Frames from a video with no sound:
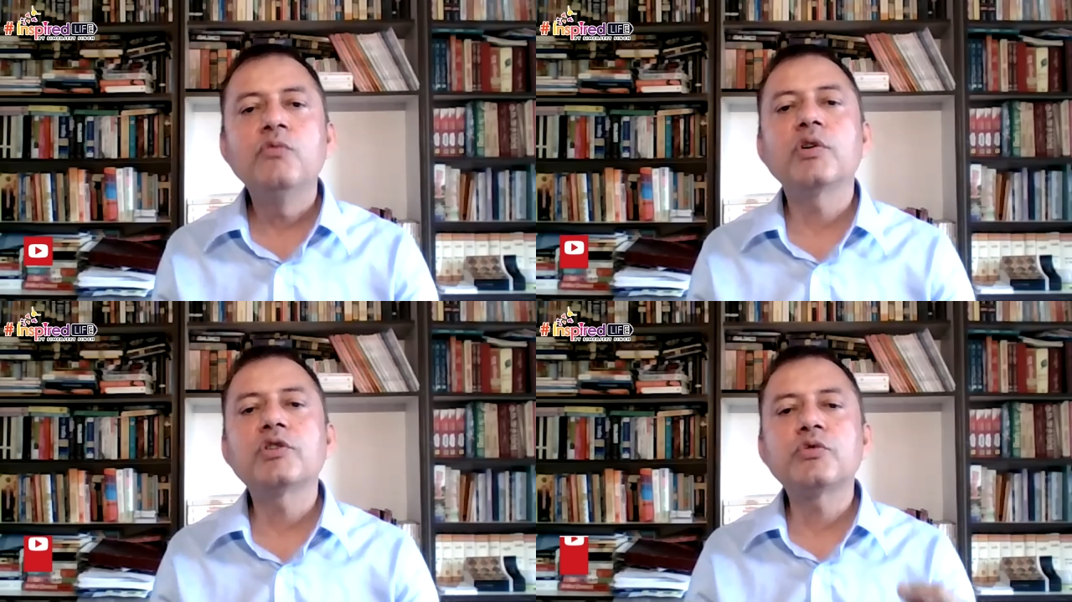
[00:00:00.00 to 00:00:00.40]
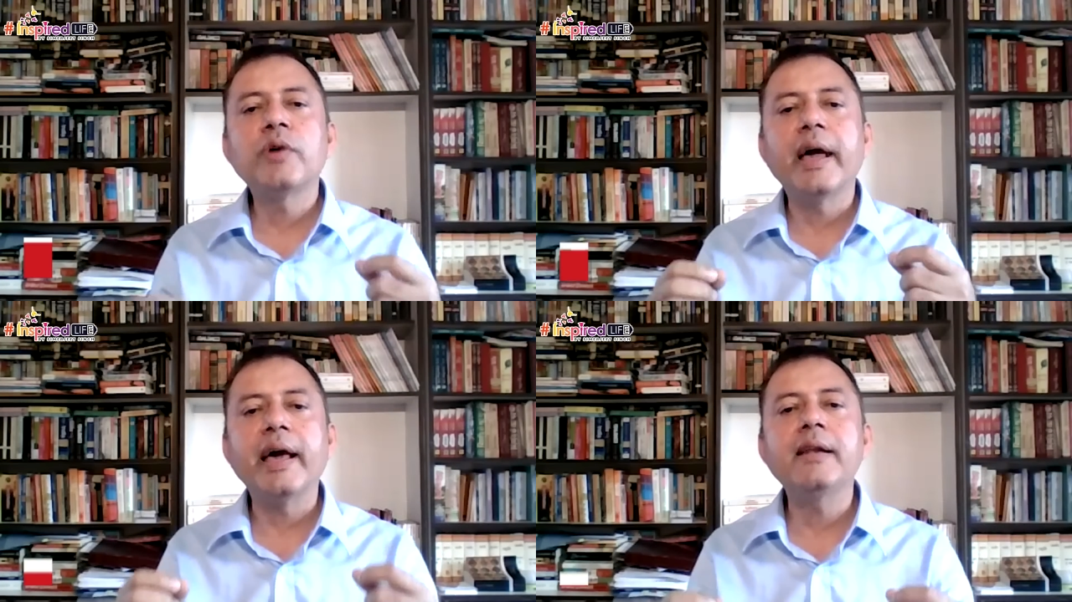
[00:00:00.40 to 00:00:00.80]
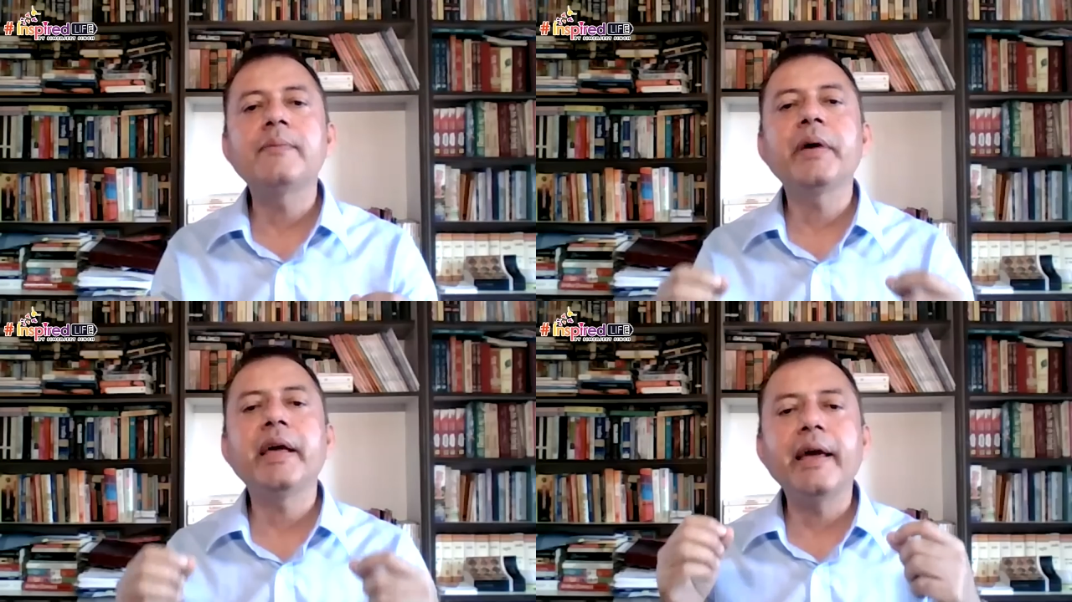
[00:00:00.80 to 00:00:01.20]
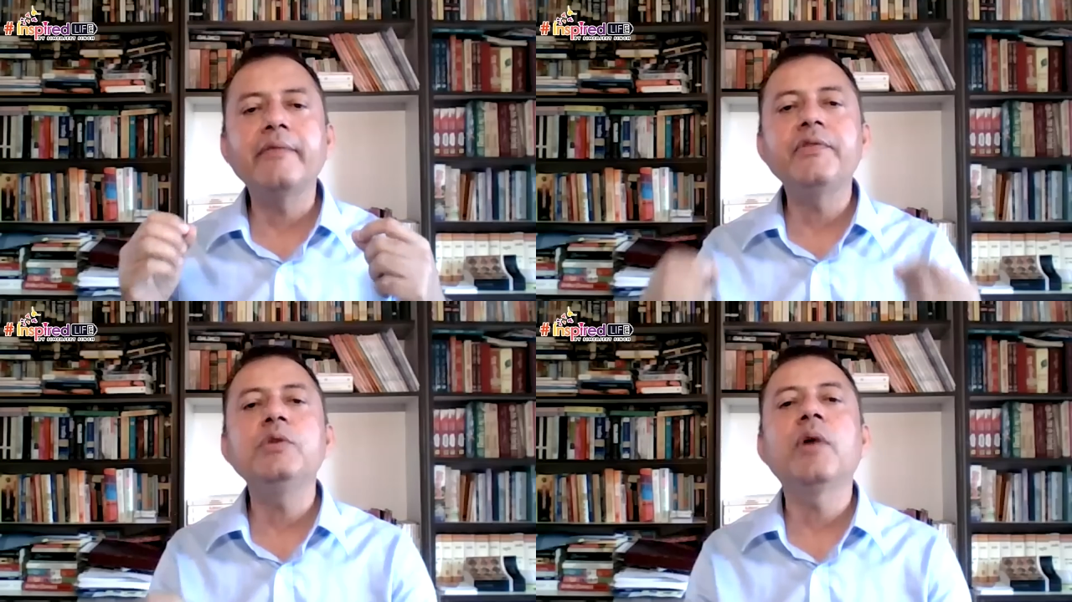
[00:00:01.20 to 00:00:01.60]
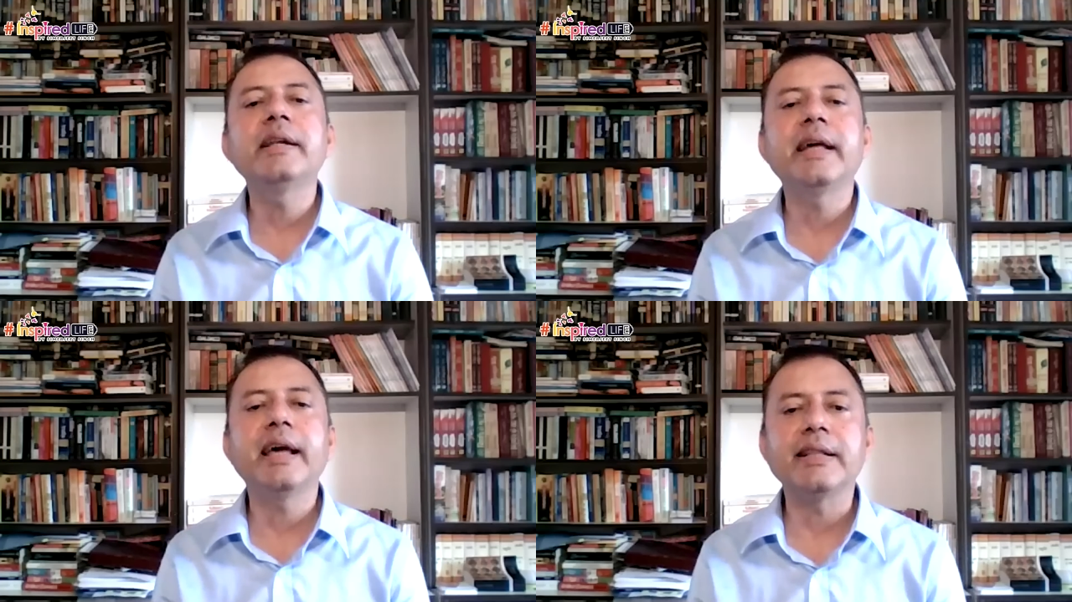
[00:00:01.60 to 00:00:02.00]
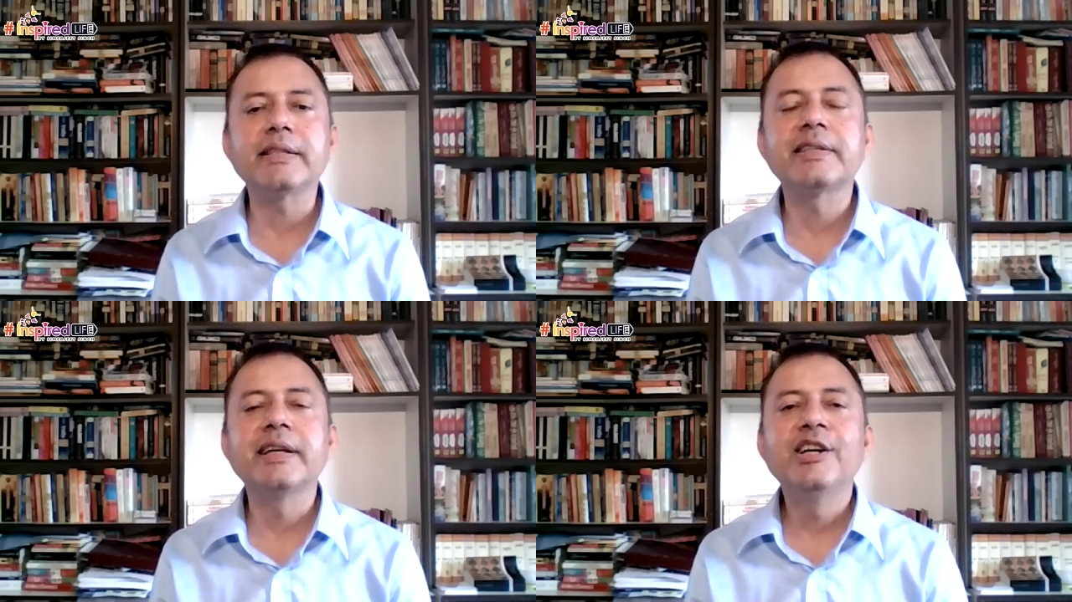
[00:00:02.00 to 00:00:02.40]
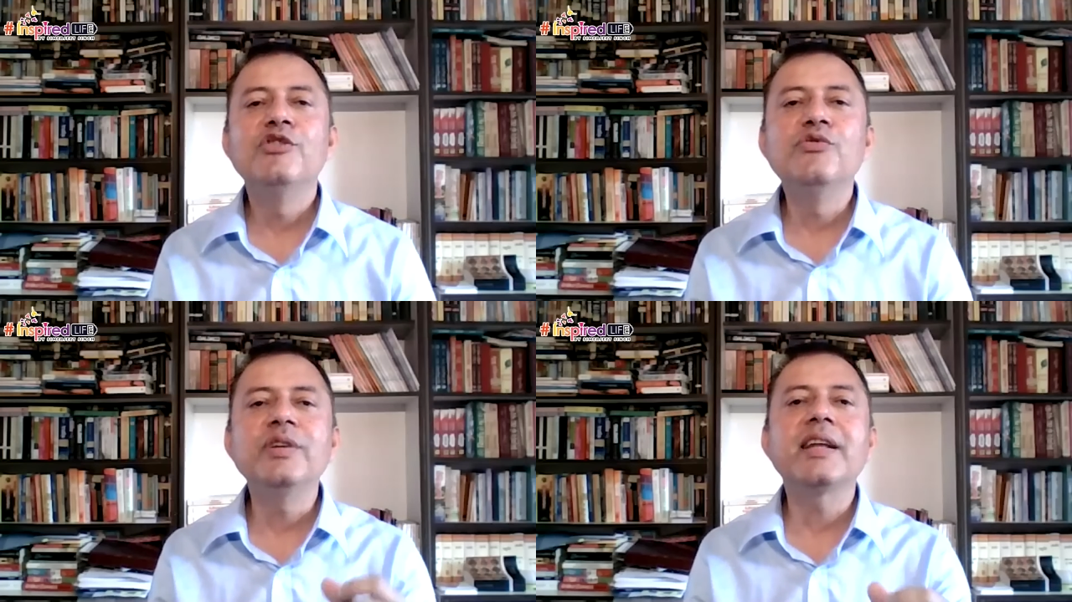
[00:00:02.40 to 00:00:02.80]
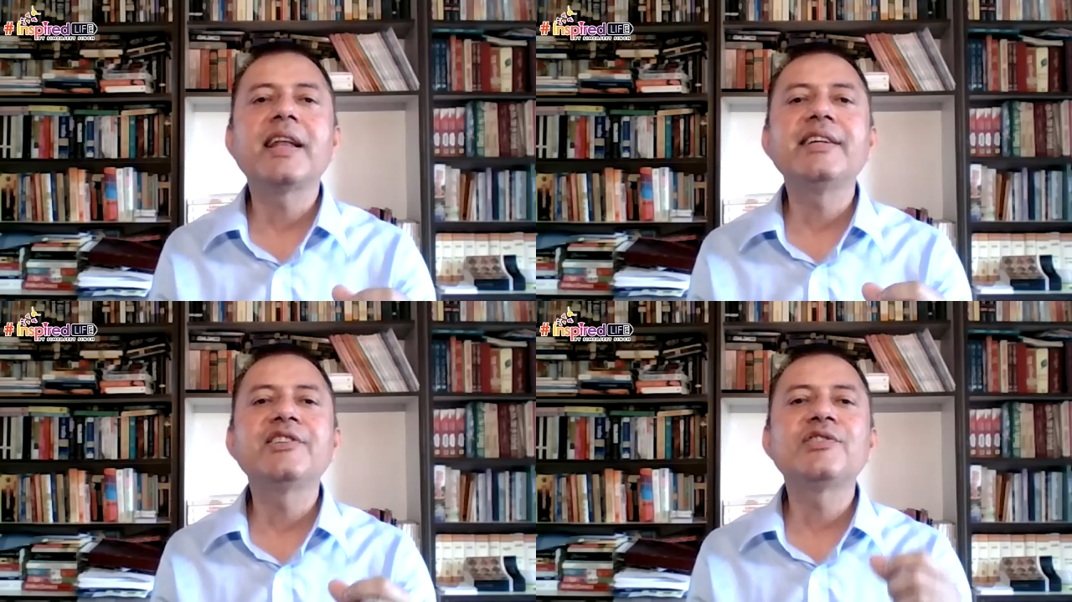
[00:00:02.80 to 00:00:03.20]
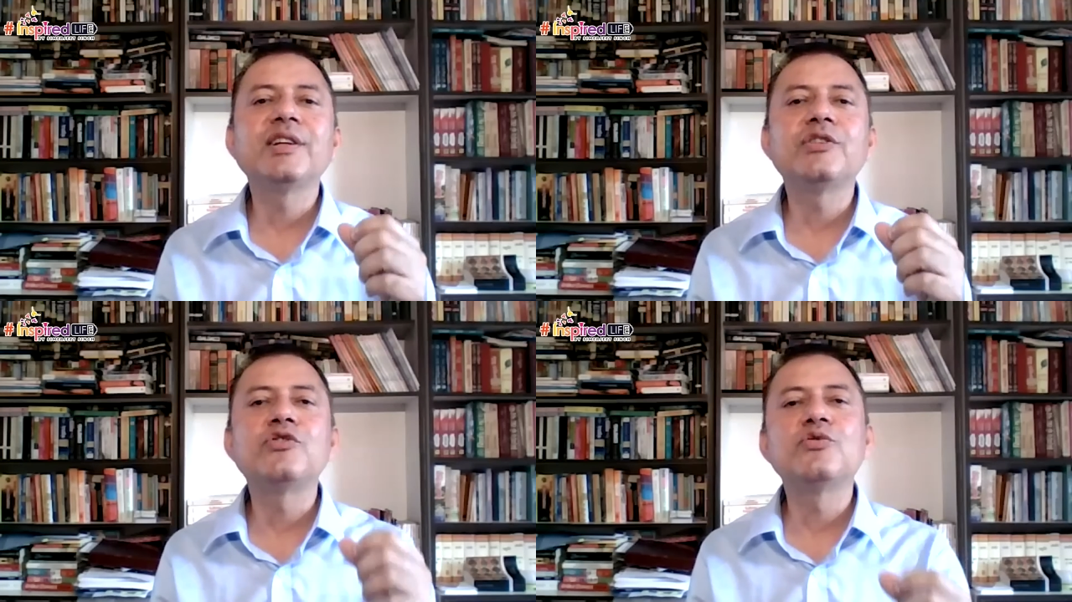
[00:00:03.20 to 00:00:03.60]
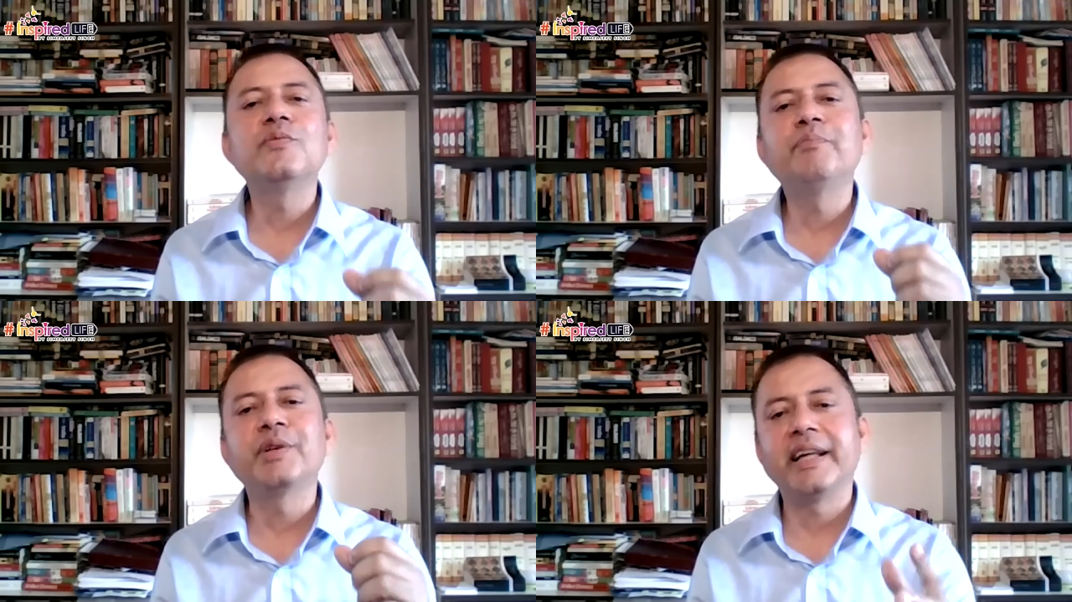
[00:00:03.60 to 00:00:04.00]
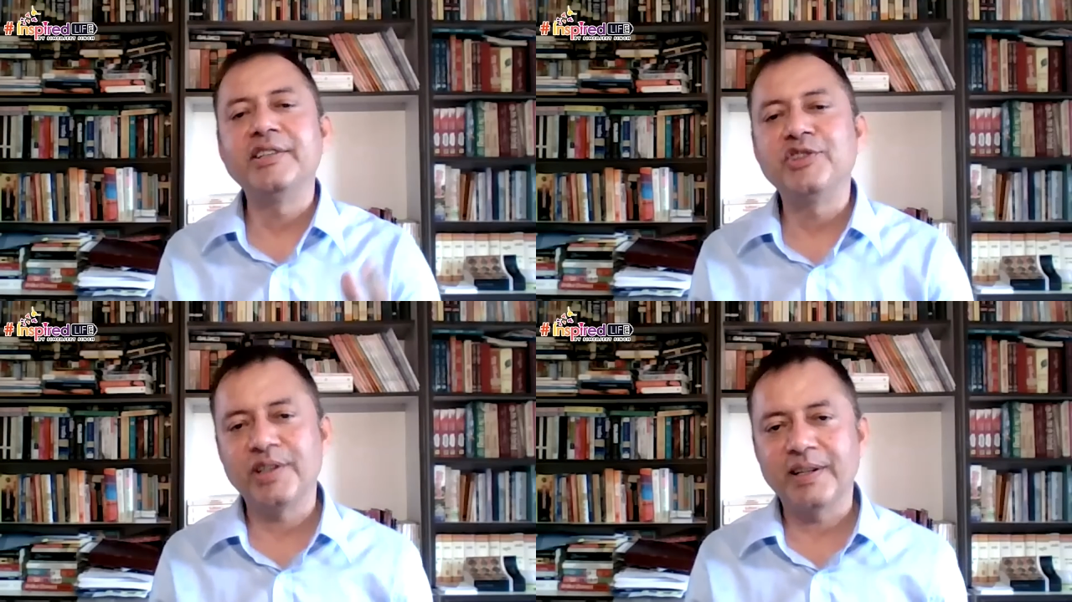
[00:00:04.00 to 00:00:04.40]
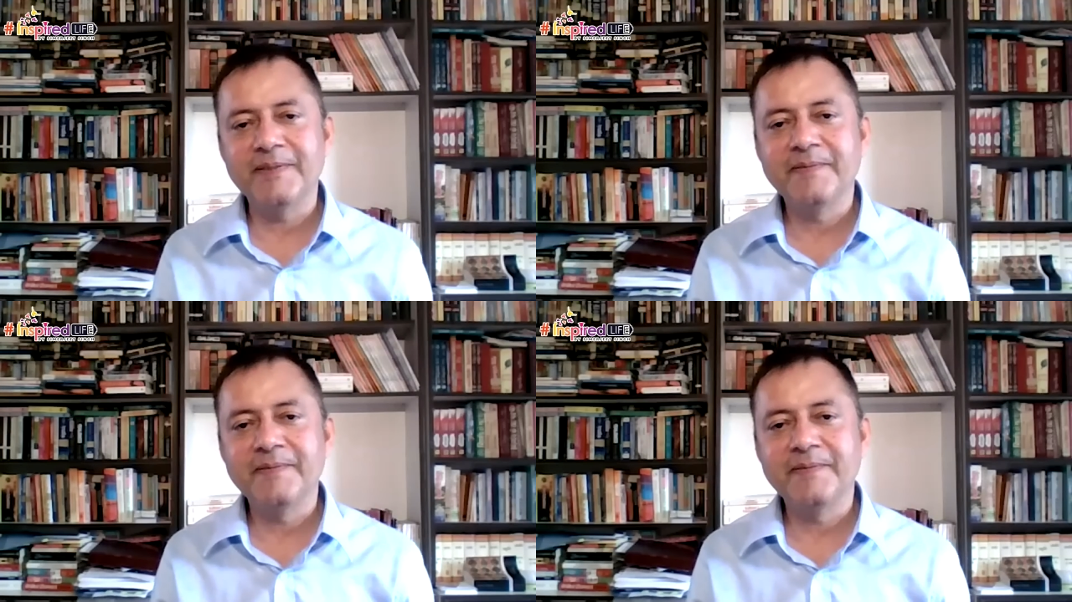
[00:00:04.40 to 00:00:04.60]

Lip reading: was to help everyone else realize their true potential.